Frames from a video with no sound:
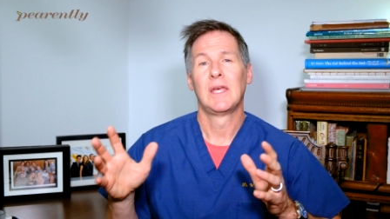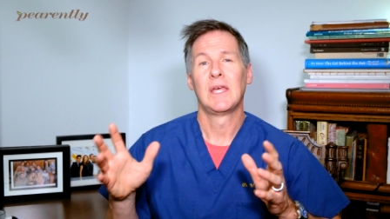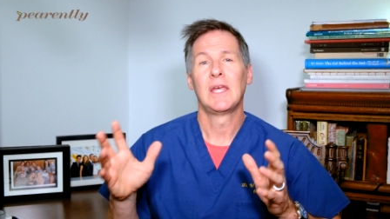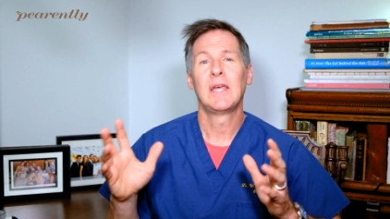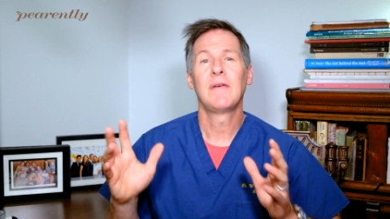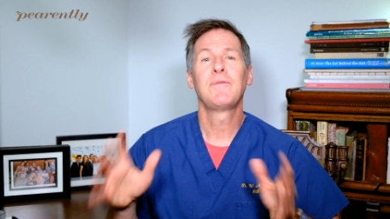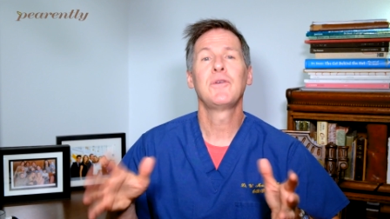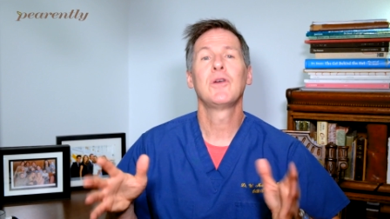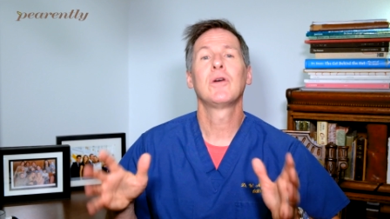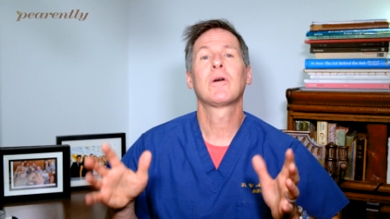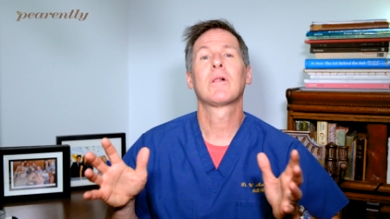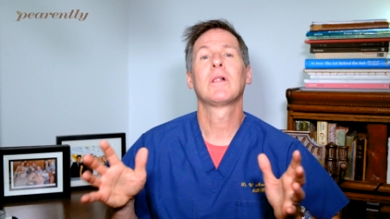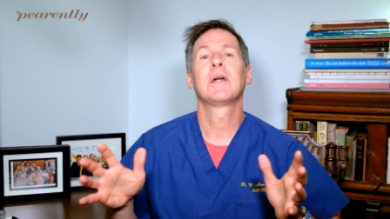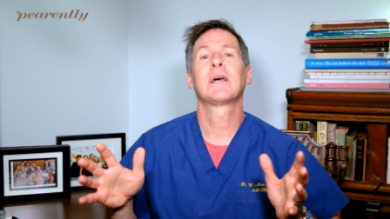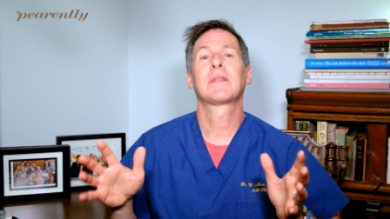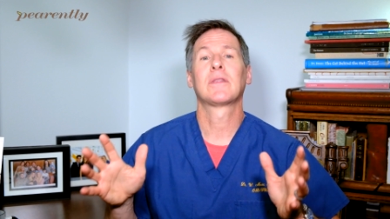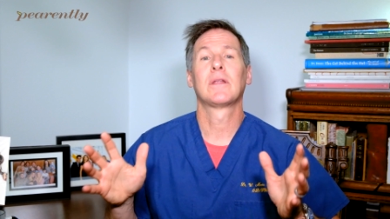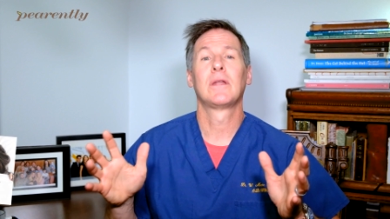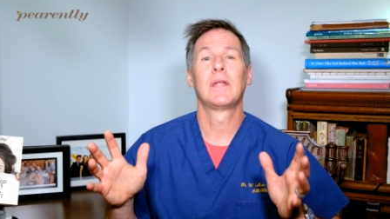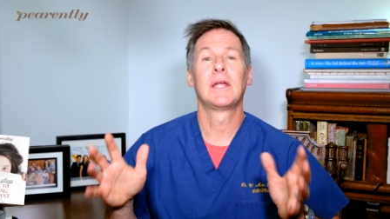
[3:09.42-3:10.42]
If you
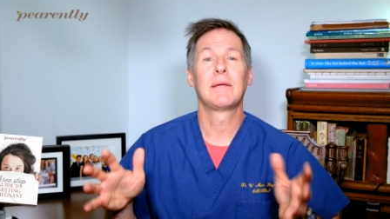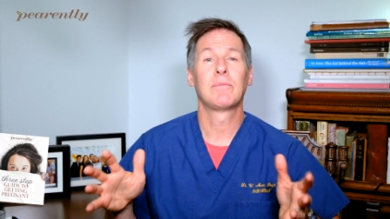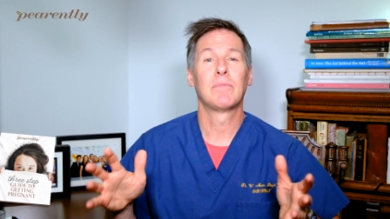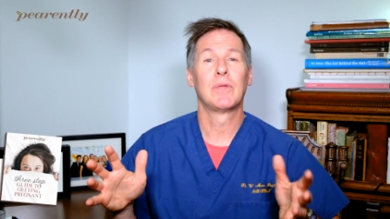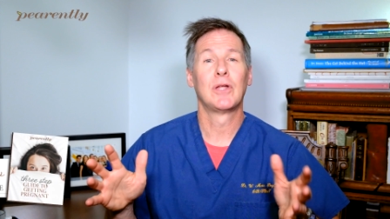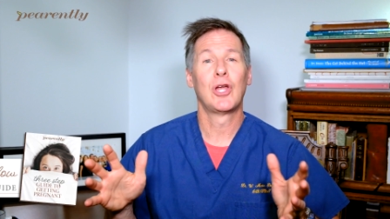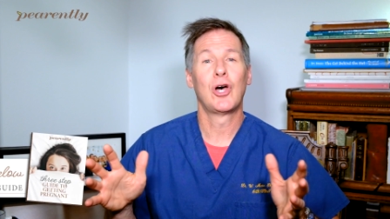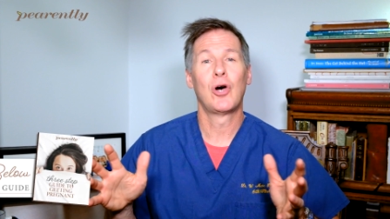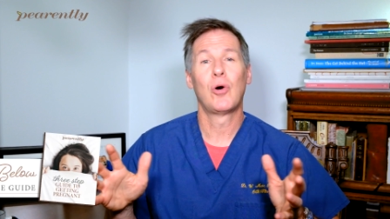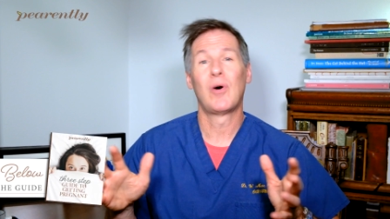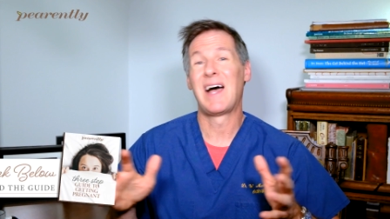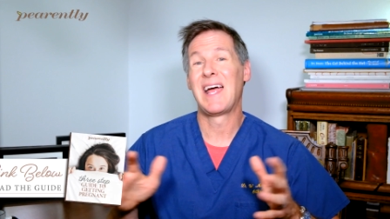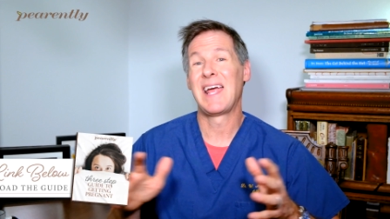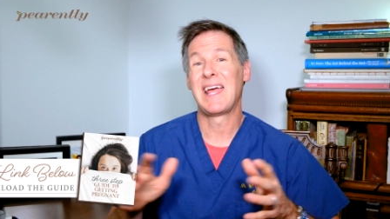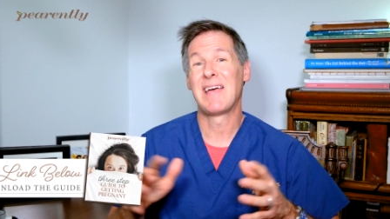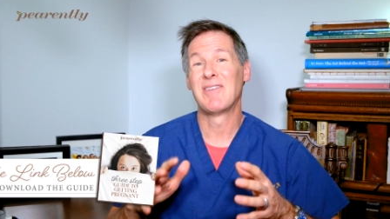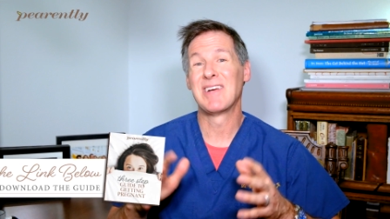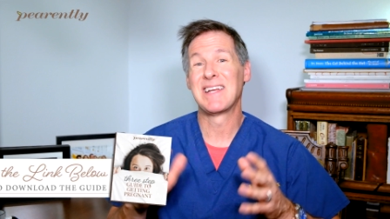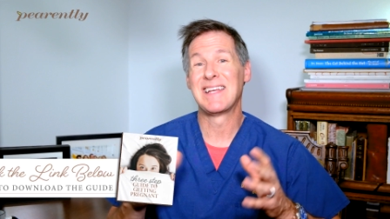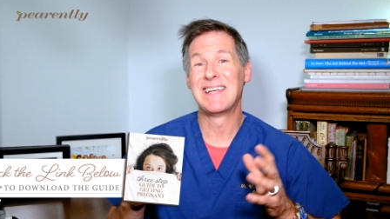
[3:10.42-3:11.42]
click the link below, I
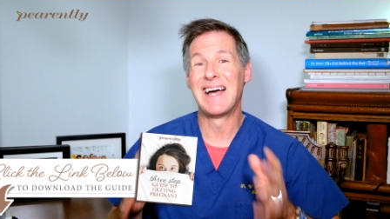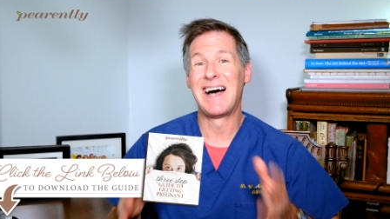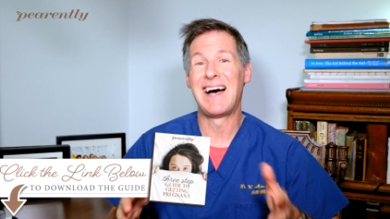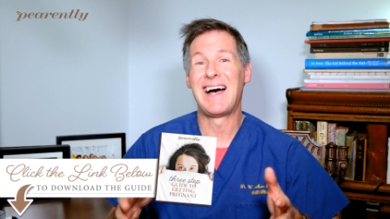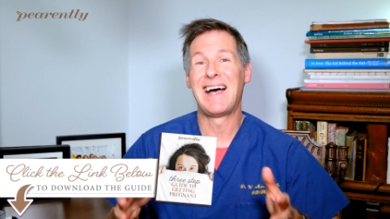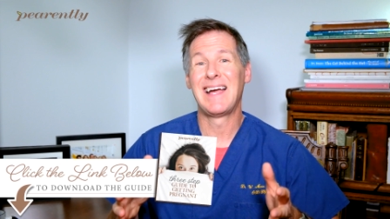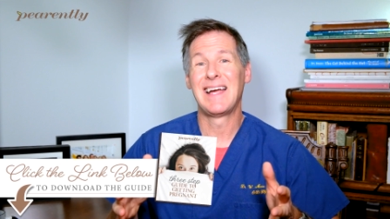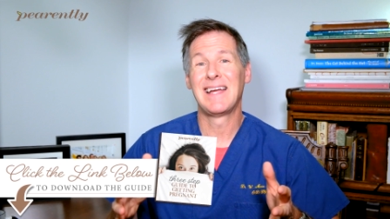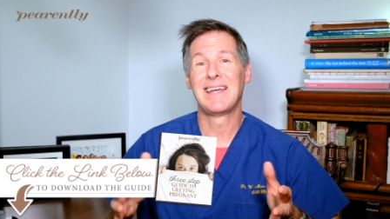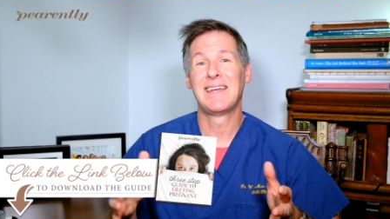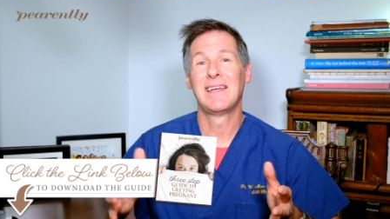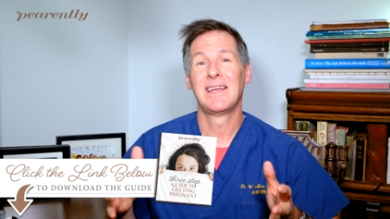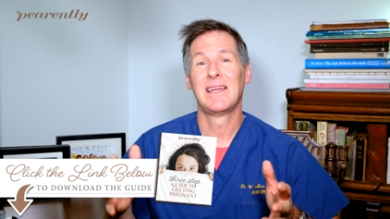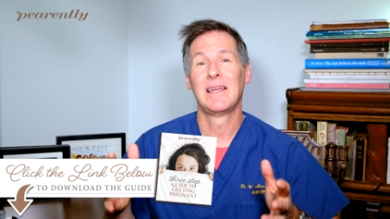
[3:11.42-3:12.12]
have a guide